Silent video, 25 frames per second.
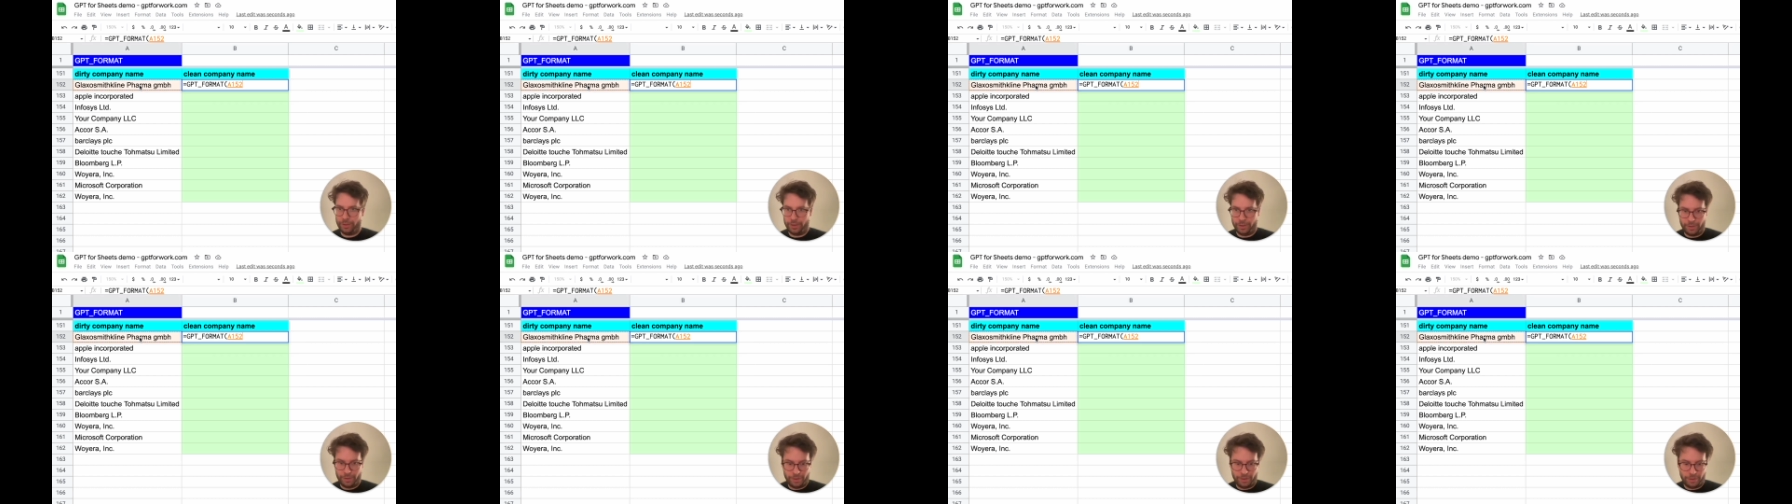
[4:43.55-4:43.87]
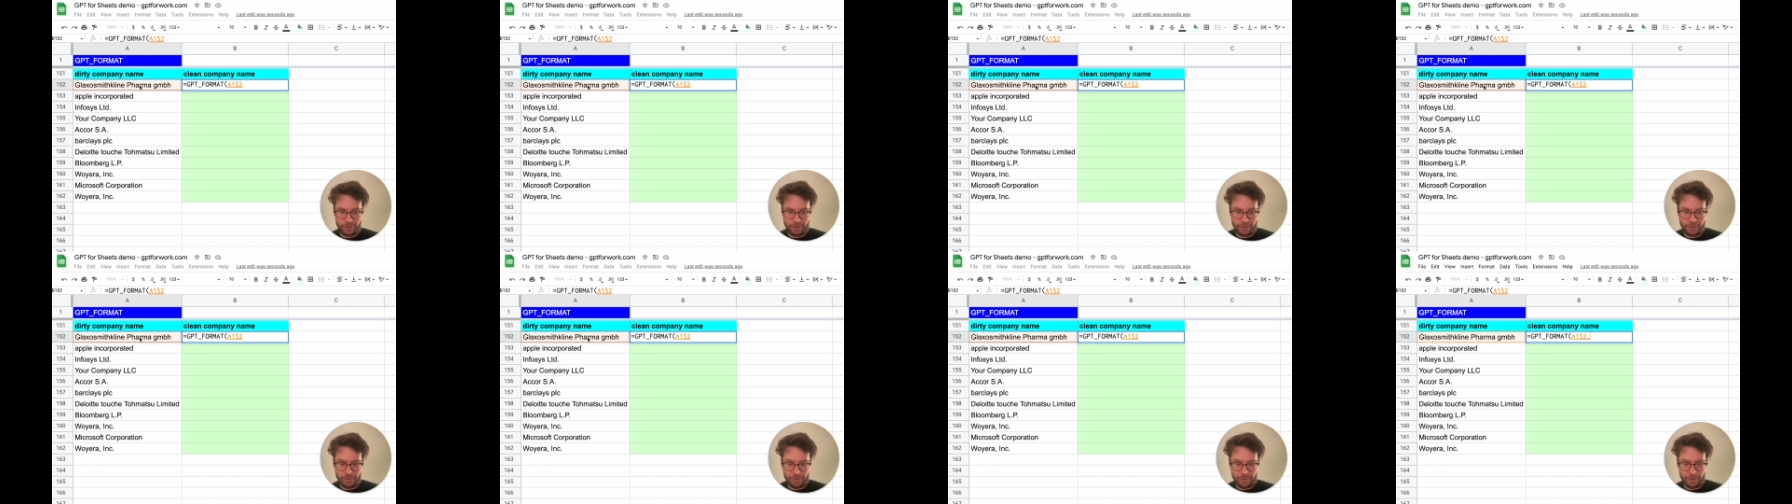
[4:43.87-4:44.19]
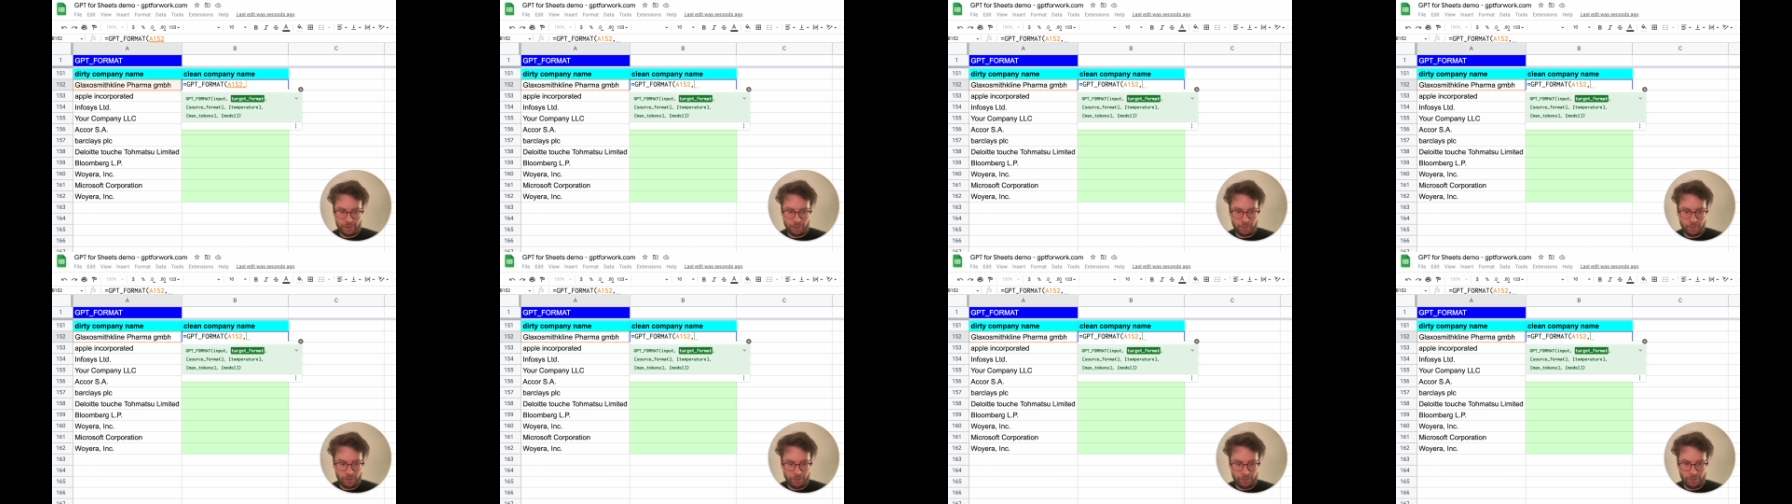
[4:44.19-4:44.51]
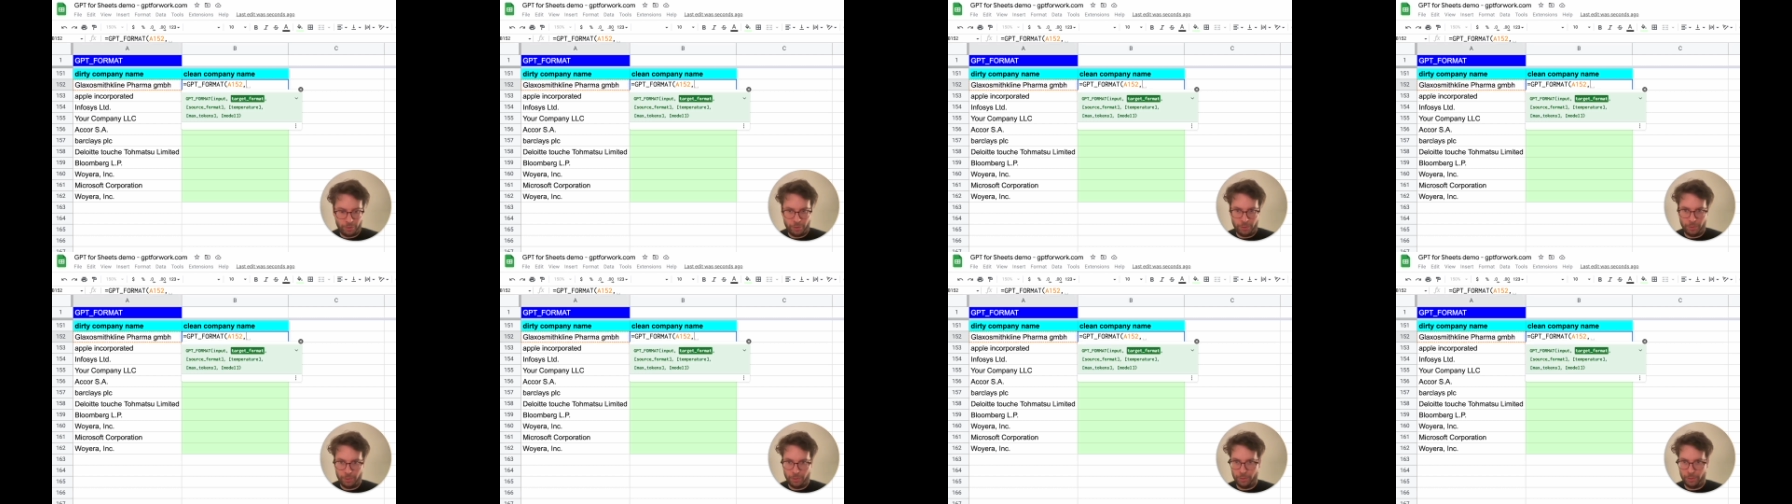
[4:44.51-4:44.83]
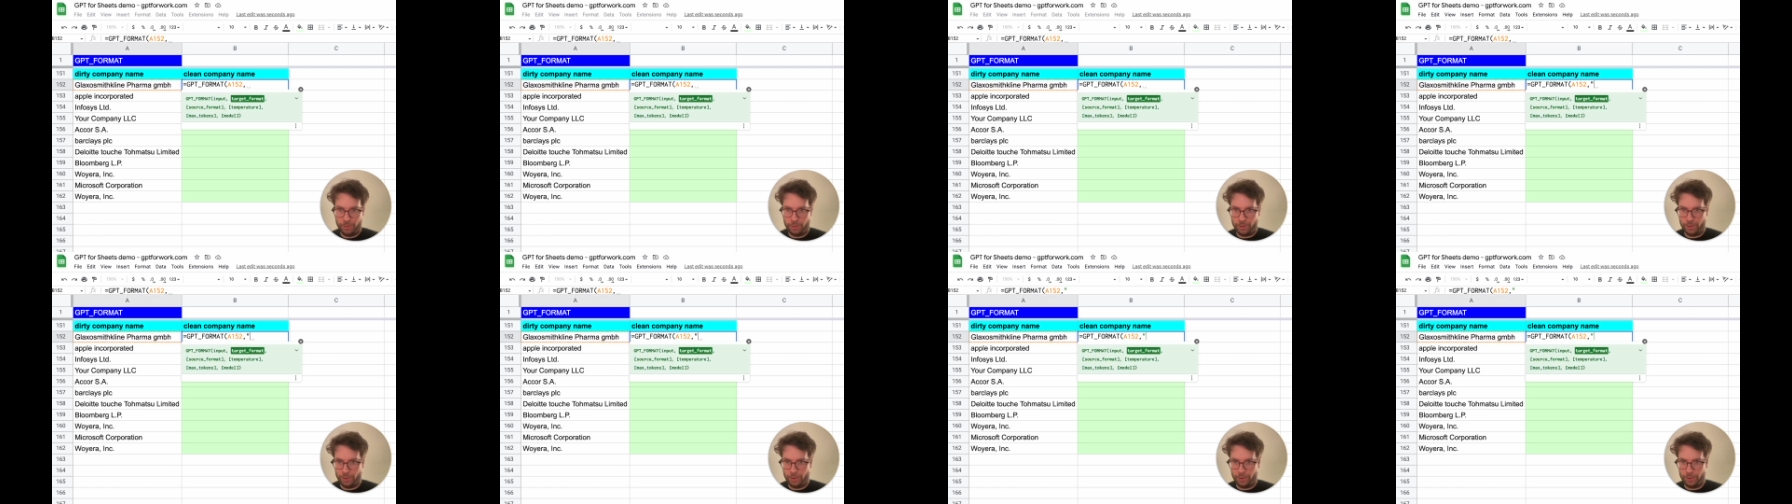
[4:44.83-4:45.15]
and then I will do
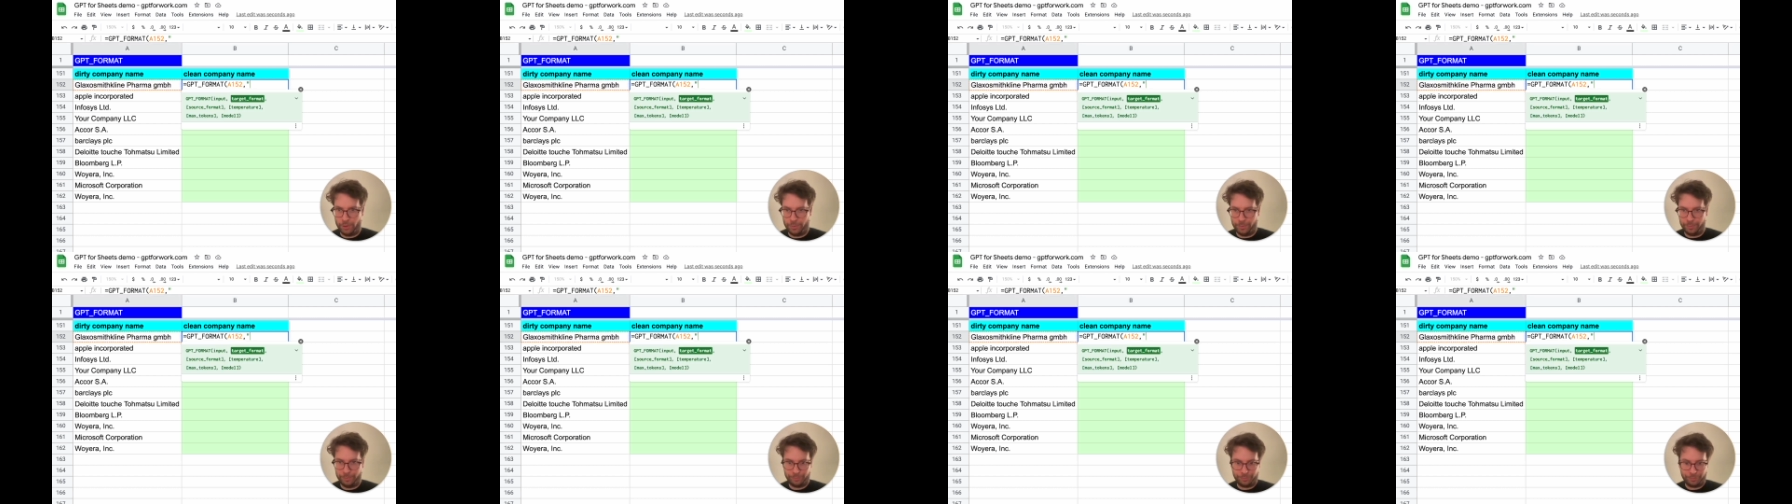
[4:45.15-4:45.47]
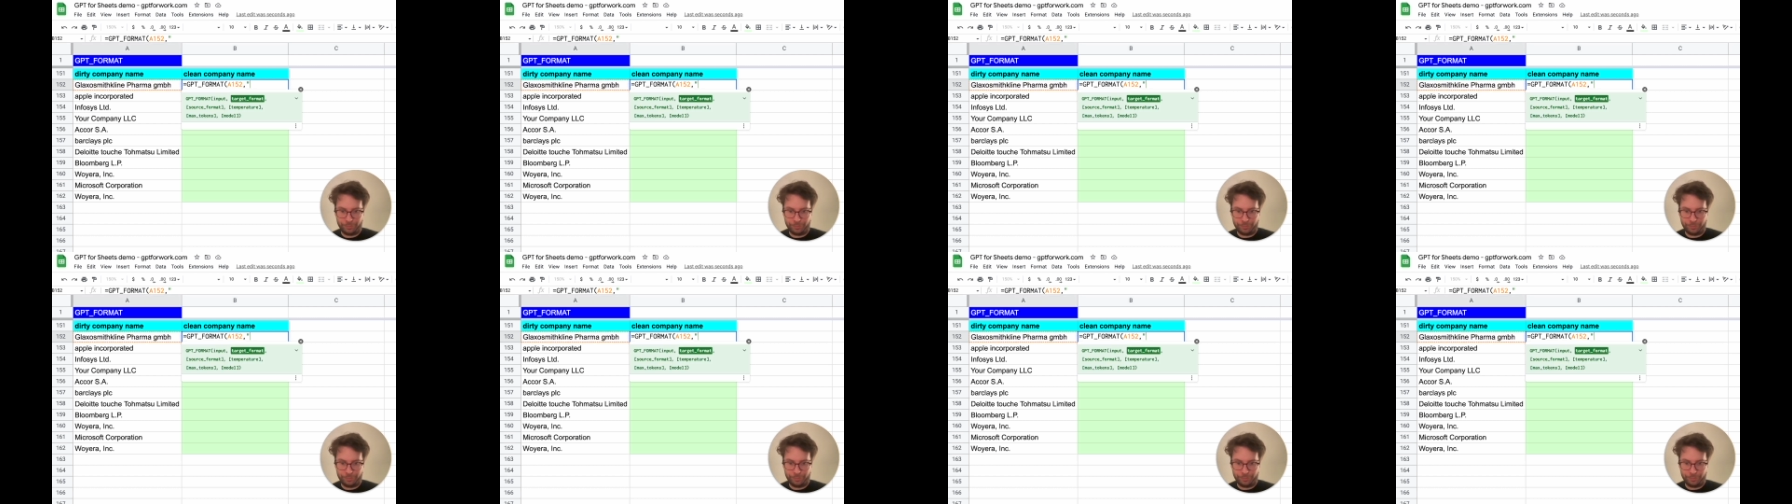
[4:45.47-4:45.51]
um,